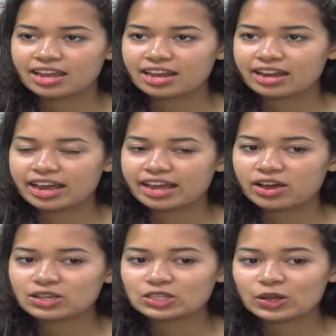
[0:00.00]
And I
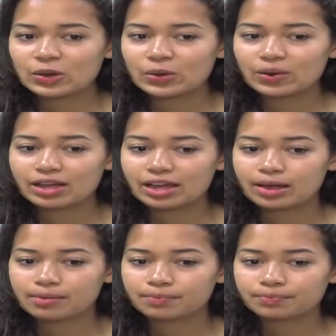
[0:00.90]
also
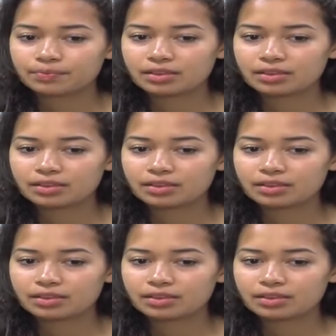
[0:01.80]
um,